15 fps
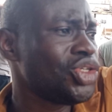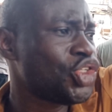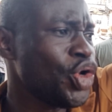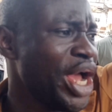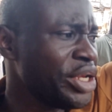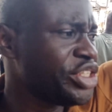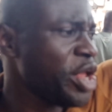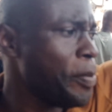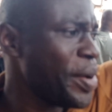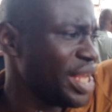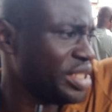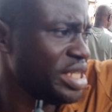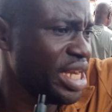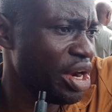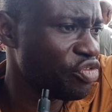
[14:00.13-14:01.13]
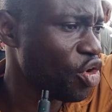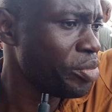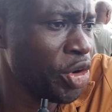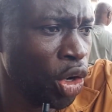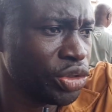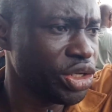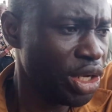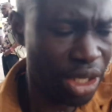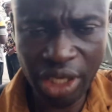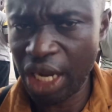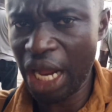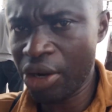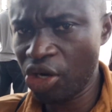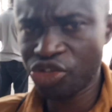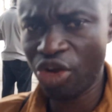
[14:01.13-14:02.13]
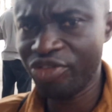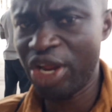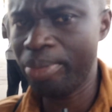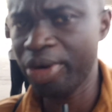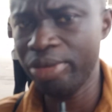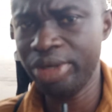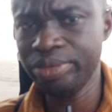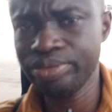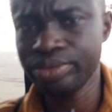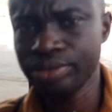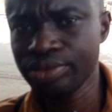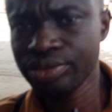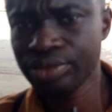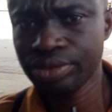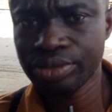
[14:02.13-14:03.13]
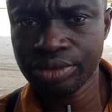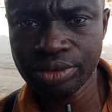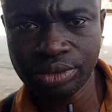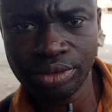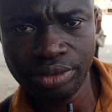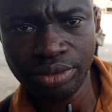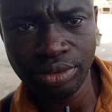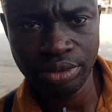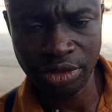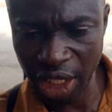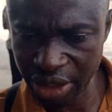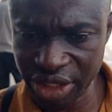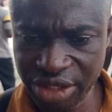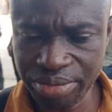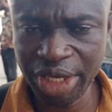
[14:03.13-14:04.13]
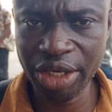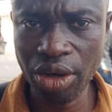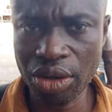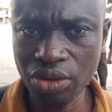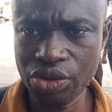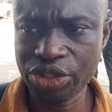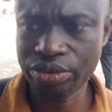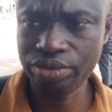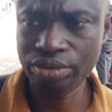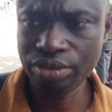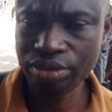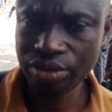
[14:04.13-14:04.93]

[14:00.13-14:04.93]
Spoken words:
20 presidents from north, it cannot solve their problem. That is my conclusion.